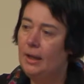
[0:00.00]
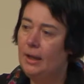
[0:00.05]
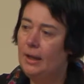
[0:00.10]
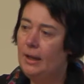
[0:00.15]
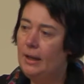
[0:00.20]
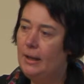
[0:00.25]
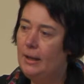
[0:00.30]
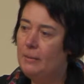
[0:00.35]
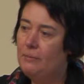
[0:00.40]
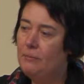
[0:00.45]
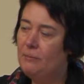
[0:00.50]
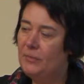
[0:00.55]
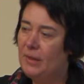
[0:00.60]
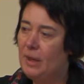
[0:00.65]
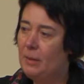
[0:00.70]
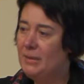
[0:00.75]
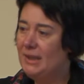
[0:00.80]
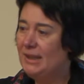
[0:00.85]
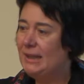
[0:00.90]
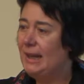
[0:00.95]

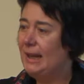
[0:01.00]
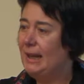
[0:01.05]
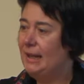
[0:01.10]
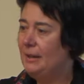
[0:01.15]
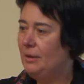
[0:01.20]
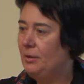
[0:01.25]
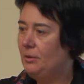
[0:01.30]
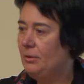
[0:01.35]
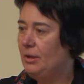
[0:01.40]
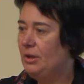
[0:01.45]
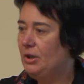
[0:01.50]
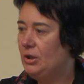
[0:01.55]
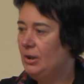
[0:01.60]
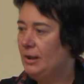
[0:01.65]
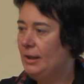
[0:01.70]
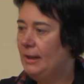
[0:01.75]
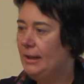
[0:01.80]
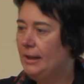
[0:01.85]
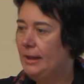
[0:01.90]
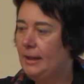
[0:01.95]
I'm Italian
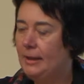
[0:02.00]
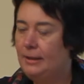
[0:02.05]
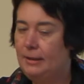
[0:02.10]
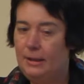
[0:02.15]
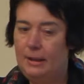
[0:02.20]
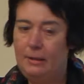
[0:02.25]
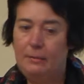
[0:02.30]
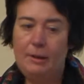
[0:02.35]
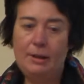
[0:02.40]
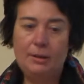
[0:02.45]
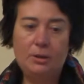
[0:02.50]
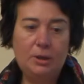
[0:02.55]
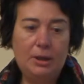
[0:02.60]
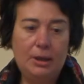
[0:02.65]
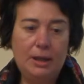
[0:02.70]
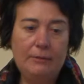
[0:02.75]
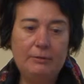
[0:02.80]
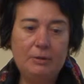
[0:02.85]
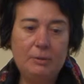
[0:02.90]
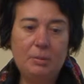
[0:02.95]
originally, and I actually
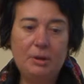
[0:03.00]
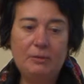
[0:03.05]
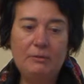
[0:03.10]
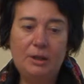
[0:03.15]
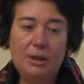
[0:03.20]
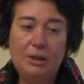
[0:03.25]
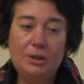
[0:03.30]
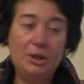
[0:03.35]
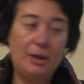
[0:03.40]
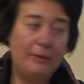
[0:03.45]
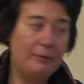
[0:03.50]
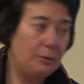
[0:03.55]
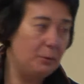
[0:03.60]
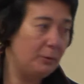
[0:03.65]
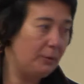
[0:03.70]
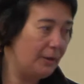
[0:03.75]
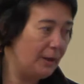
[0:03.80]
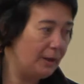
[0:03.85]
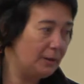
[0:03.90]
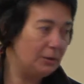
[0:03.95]
have the privilege, I have to
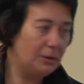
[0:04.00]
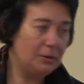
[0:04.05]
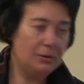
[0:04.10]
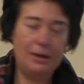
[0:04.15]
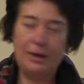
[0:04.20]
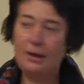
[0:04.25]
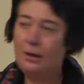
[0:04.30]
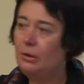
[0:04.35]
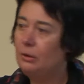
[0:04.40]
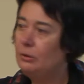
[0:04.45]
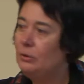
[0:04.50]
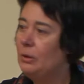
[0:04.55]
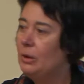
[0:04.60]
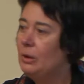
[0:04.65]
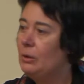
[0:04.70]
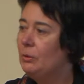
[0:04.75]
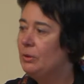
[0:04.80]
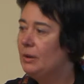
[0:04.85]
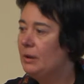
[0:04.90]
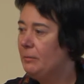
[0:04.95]
thank Dr. Engel to
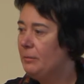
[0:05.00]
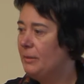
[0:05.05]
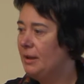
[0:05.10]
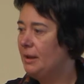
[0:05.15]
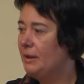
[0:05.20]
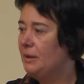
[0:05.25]
including me in